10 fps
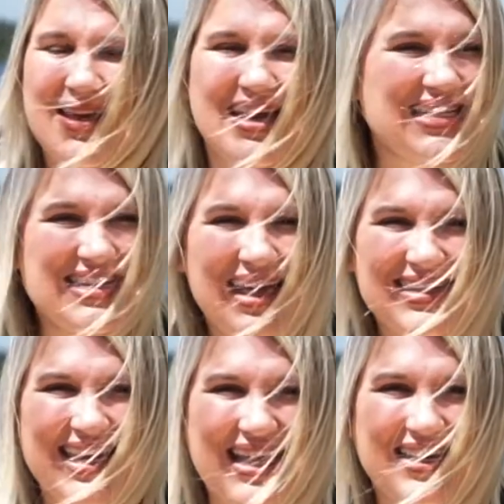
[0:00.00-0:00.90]
and it's not
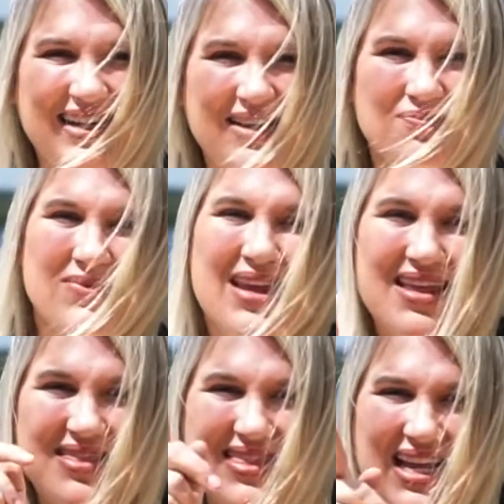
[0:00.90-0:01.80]
the candidate?
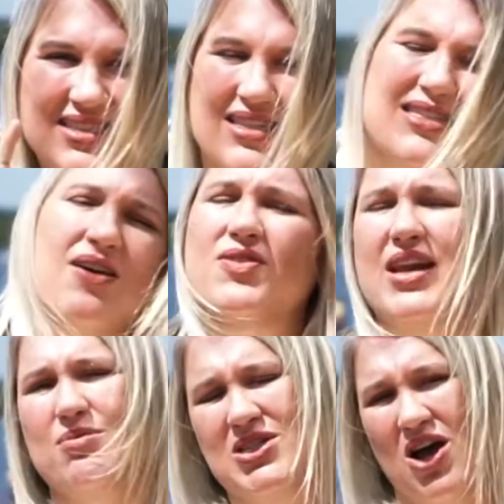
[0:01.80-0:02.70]
That's the stuff that
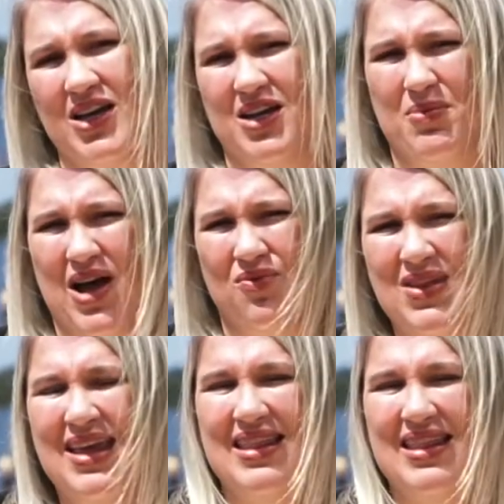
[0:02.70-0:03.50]
I'm talking about.